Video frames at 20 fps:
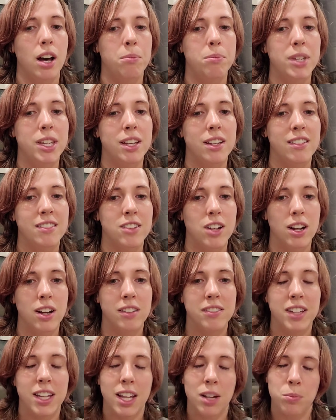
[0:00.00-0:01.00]
Because
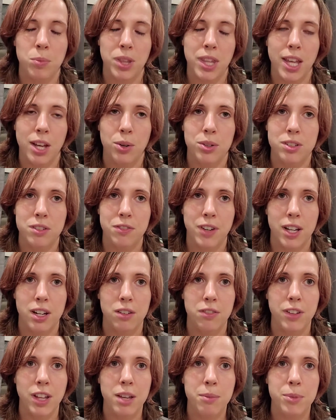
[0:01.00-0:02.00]
dogs, again, when they go into fight or
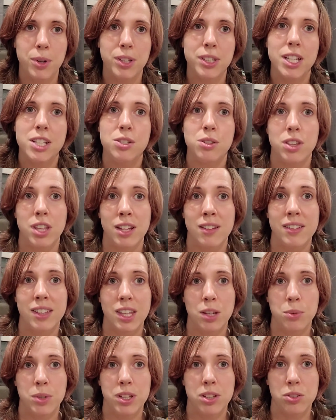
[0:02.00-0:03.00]
flight mode, they do things that
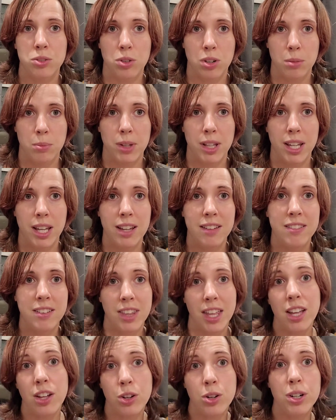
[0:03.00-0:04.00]
they wouldn't normally. So
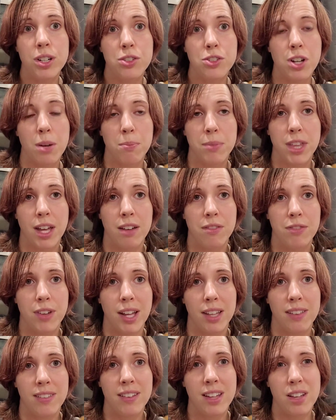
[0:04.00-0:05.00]
they could jump that
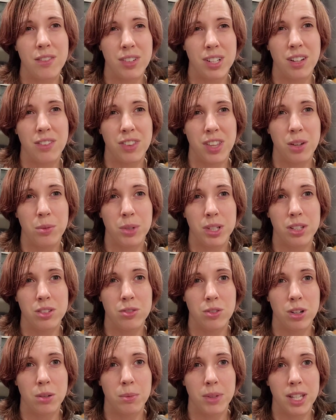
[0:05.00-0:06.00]
fence, even if they wouldn't
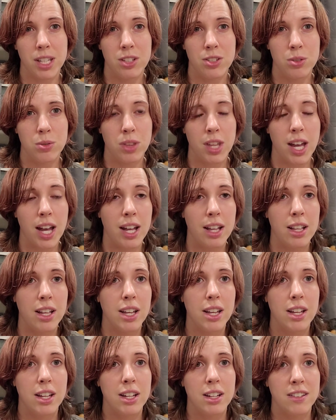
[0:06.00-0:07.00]
normally do that.
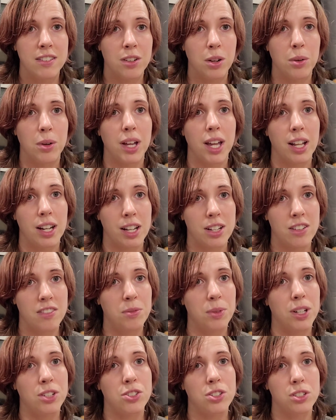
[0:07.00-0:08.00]
So again, I just
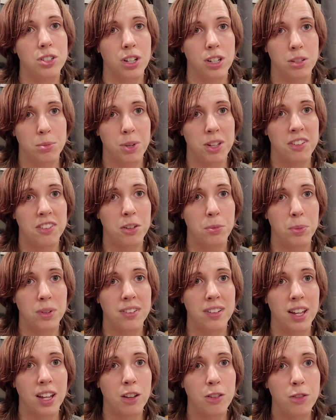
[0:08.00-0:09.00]
want your dog to be super
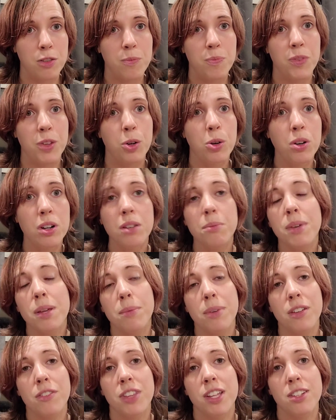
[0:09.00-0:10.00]
safe. Or
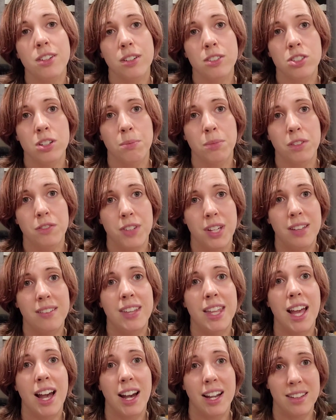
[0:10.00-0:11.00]
maybe if they don't jump the fence,
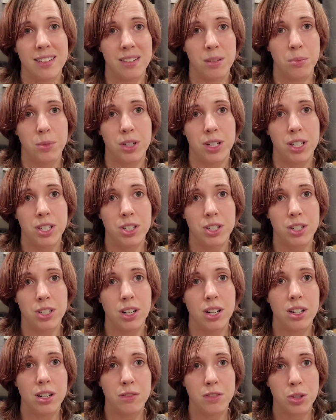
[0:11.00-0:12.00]
they hide somewhere in your
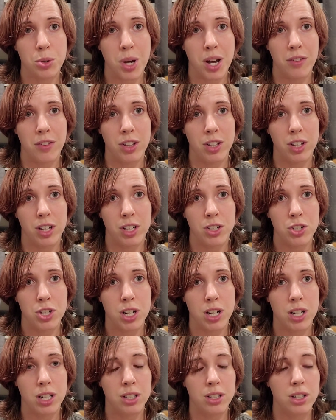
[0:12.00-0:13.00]
yard if you have a large
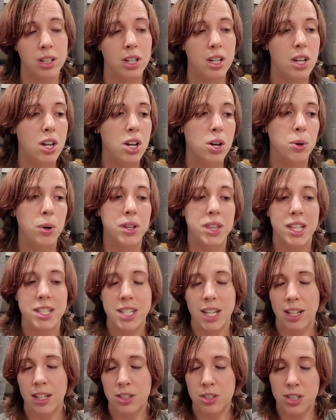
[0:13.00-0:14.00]
yard. Or they
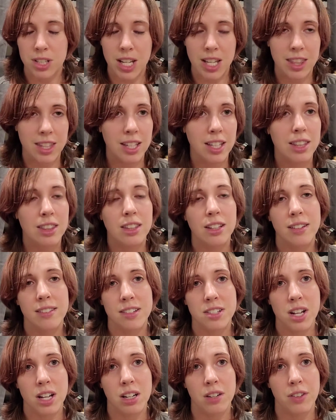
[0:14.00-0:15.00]
dig underneath it. There's a
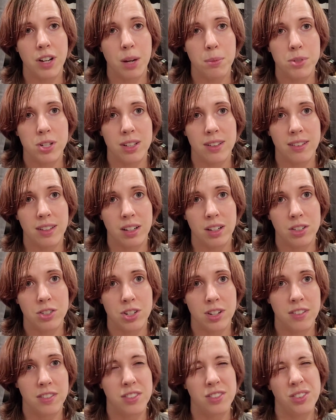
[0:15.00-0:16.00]
ton of options that are
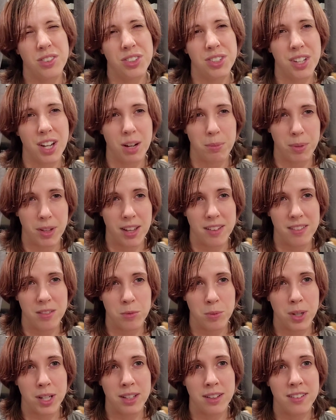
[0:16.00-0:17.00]
just not pleasant
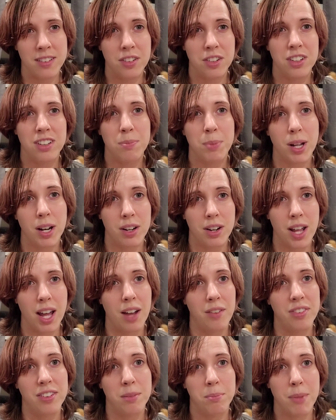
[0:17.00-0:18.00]
ones. So it's better to
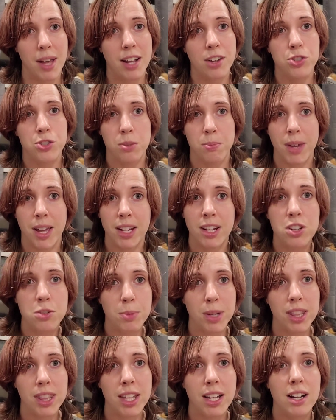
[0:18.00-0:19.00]
have some extra
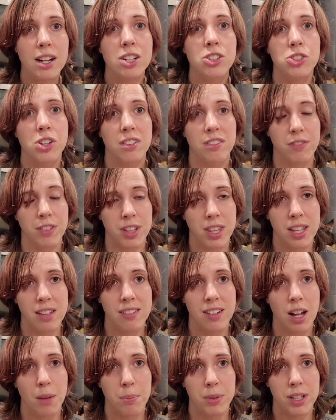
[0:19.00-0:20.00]
management there just for these
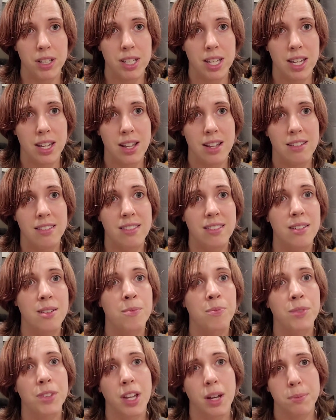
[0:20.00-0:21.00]
couple of days,
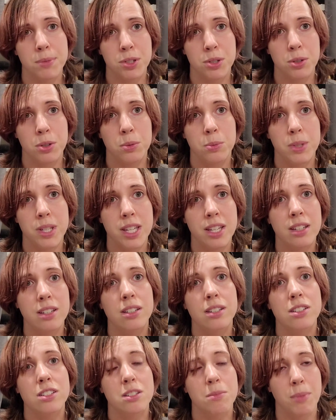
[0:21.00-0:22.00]
up to a week,
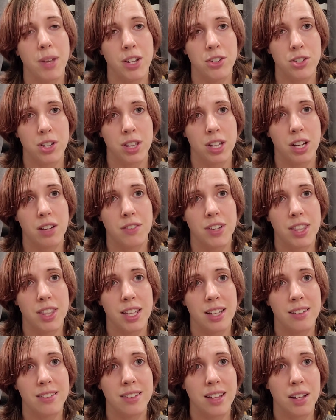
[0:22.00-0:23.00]
to make sure that
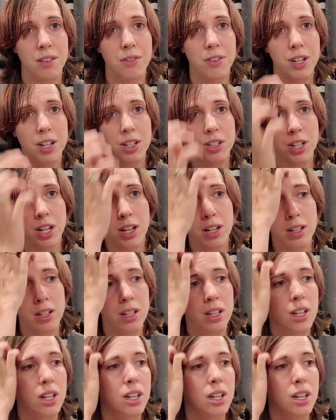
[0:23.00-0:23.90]
everything's safe for your dog.